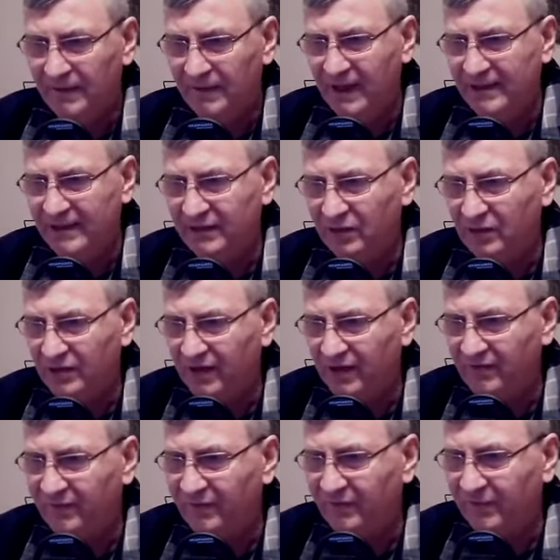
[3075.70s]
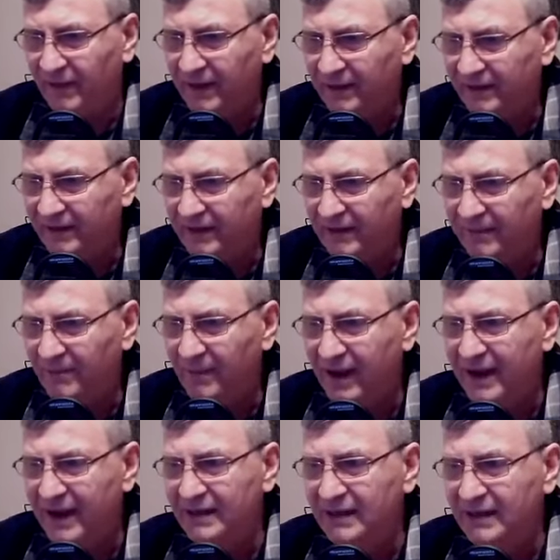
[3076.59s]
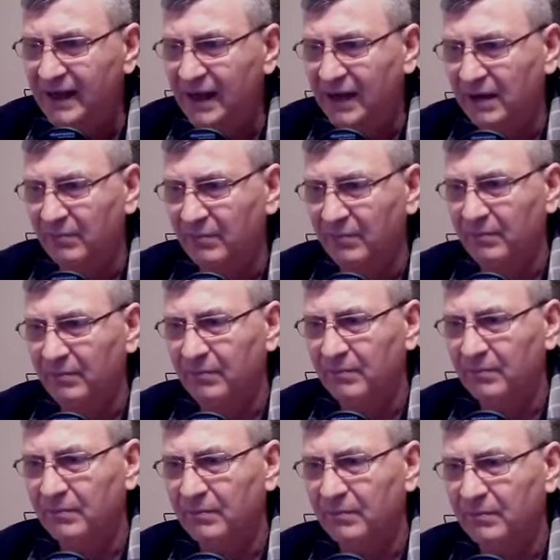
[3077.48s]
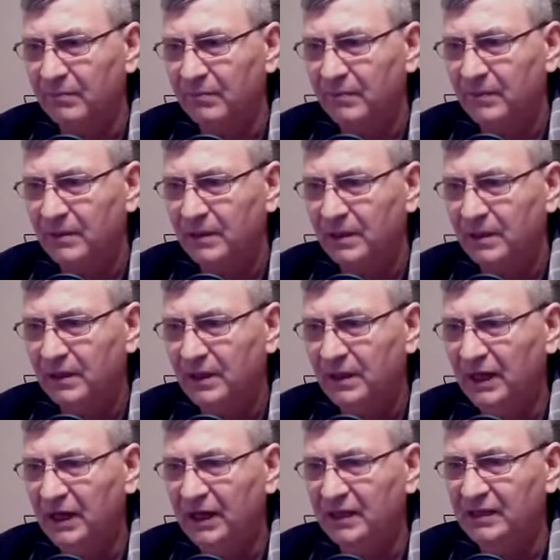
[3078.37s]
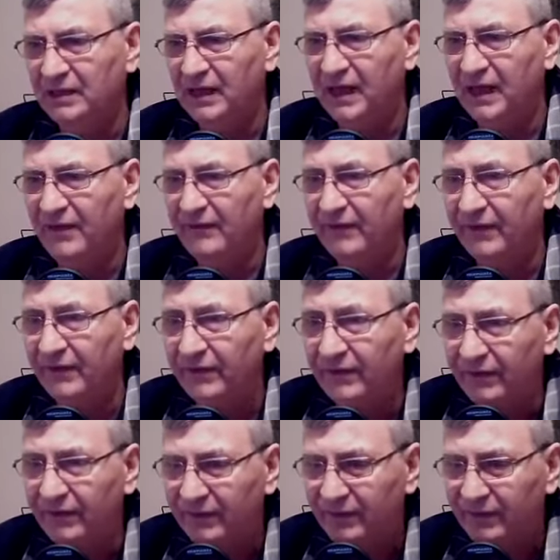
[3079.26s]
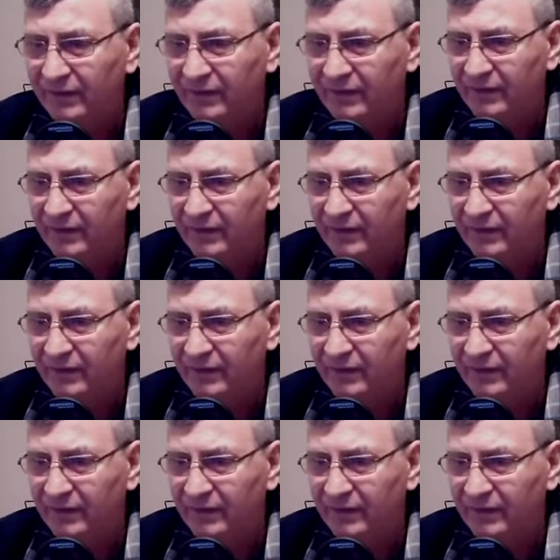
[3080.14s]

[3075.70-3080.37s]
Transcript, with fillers: that you have written my name in heaven.